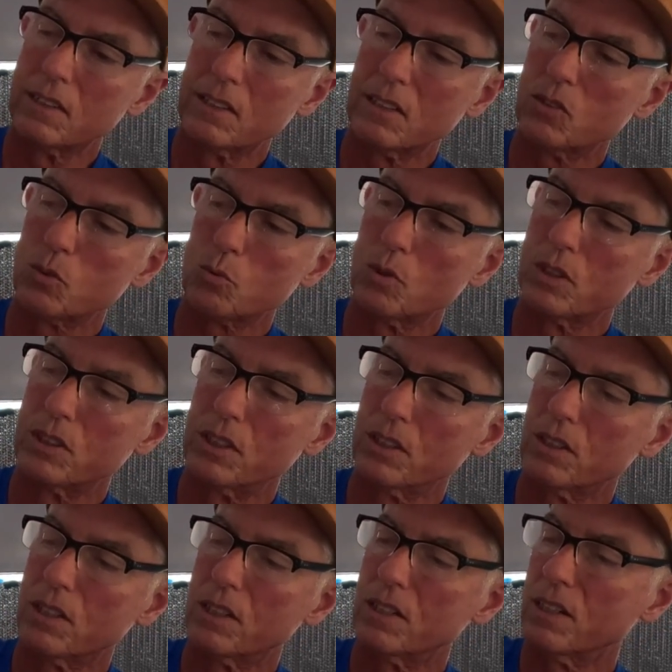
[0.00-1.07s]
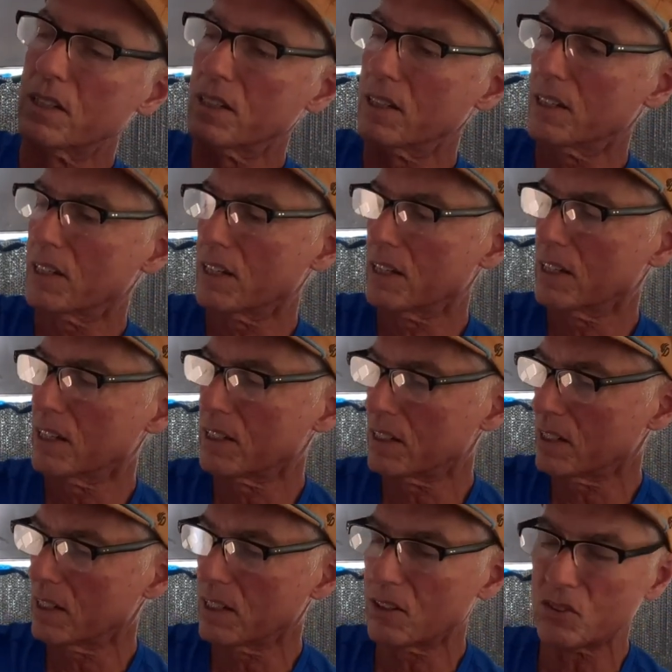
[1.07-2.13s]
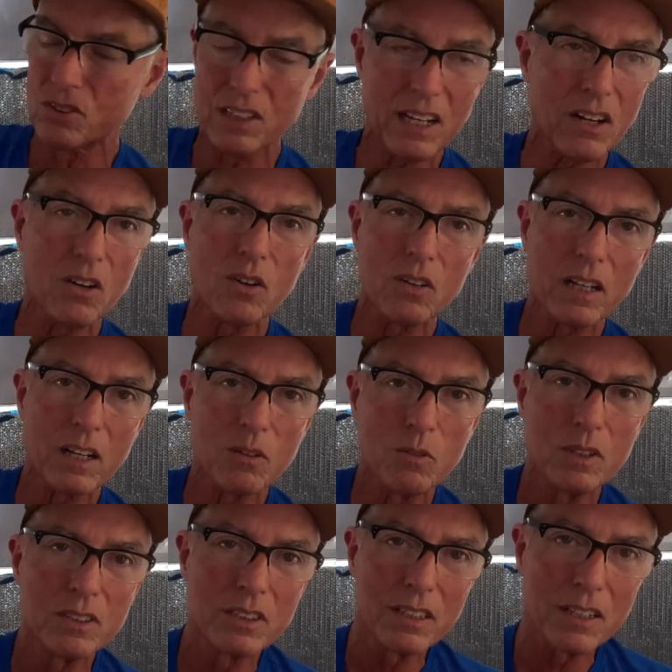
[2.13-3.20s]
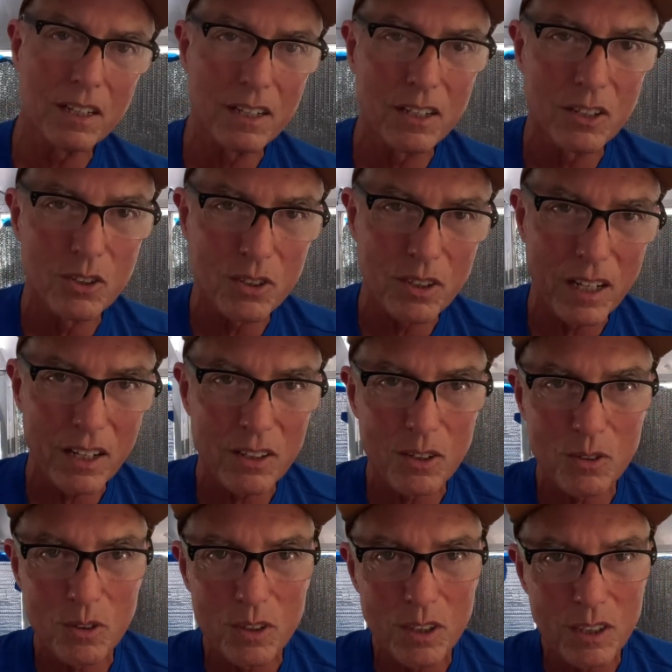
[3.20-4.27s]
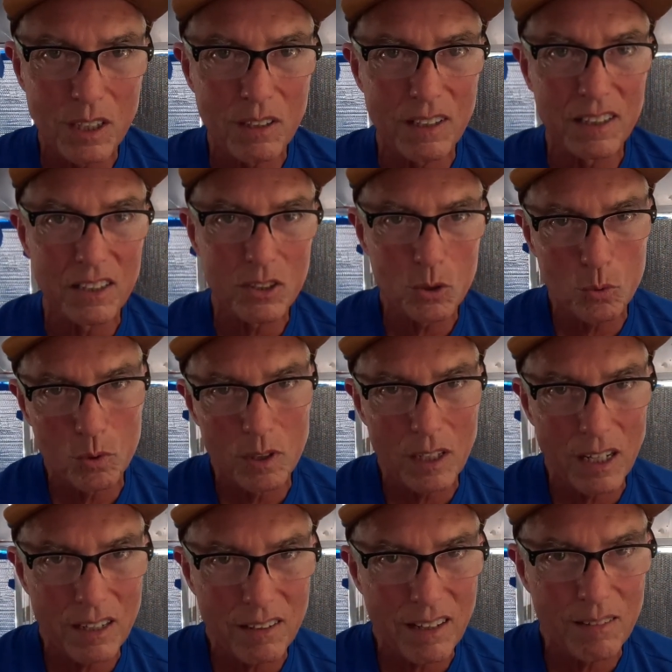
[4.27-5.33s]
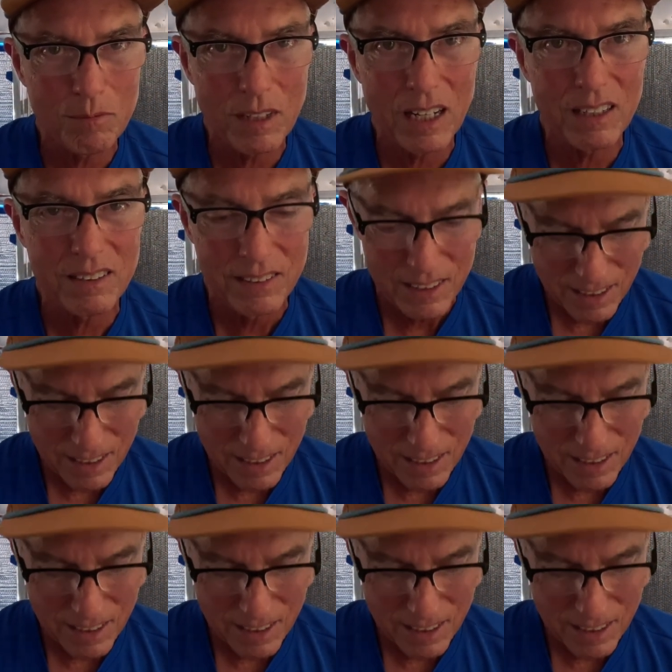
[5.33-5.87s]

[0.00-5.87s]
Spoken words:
that's 110, and there's not a whole lot of 110 in the trailer, really. In this one, I'm not